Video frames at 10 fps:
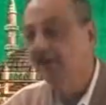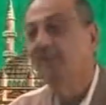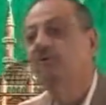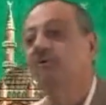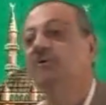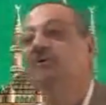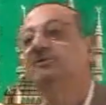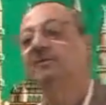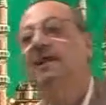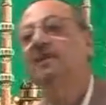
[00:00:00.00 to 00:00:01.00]
If you want to
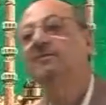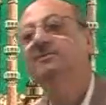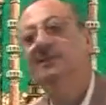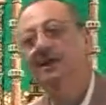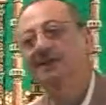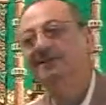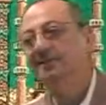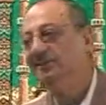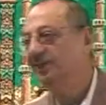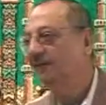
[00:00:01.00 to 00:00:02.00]
describe ya in
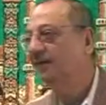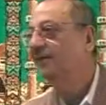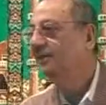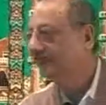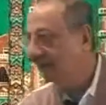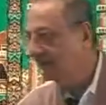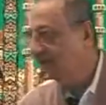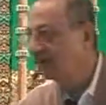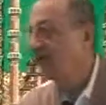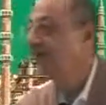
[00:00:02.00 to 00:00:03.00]
detail,
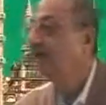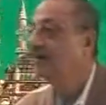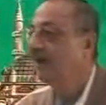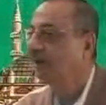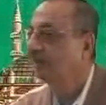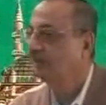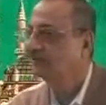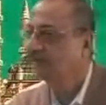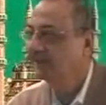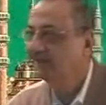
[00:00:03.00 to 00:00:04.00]
ya, are you
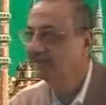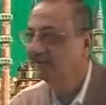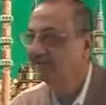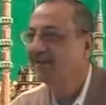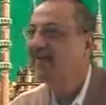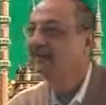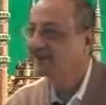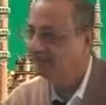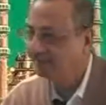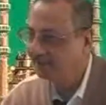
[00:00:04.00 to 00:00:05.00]
listening?
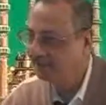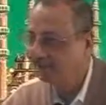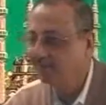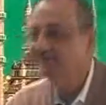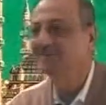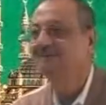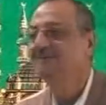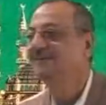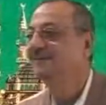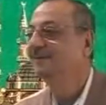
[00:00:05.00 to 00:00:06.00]
Damirun
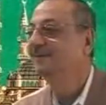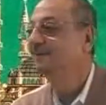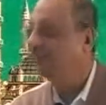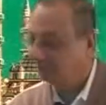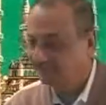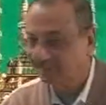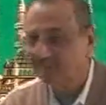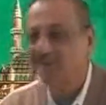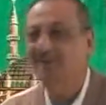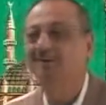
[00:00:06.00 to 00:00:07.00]

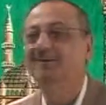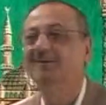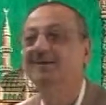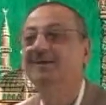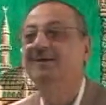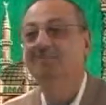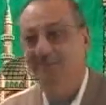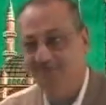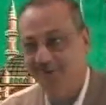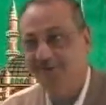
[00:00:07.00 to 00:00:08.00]
muttasilun
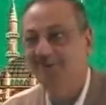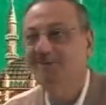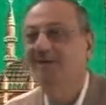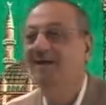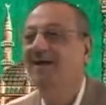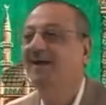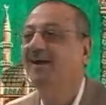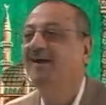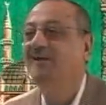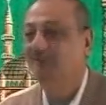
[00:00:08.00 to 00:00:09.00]
mabniun ala
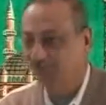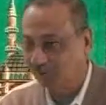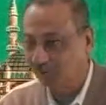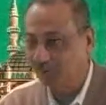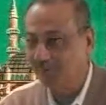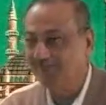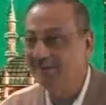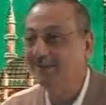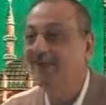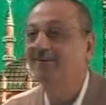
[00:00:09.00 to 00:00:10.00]

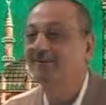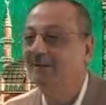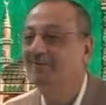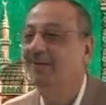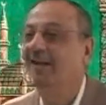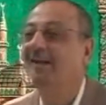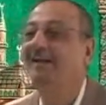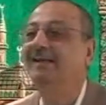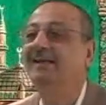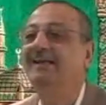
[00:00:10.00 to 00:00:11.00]
sukun fi
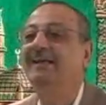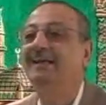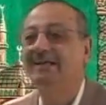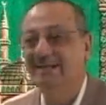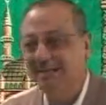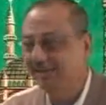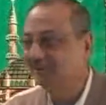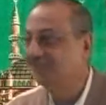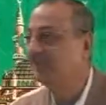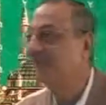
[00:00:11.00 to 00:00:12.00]
mahalli
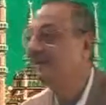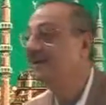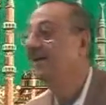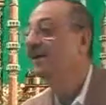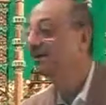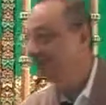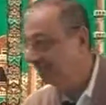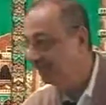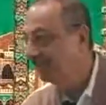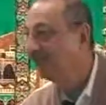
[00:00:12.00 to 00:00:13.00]
nasbin
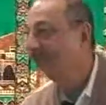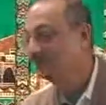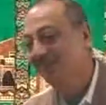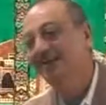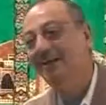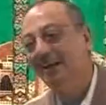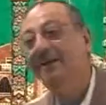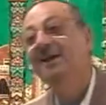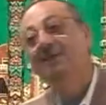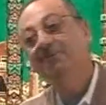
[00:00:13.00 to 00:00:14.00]
maf'ulun bihi.
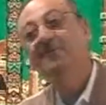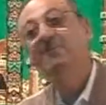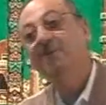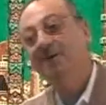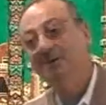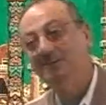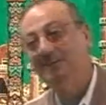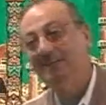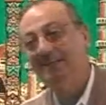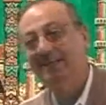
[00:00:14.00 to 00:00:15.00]
If you want to
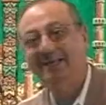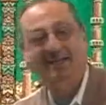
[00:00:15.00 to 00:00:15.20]
say.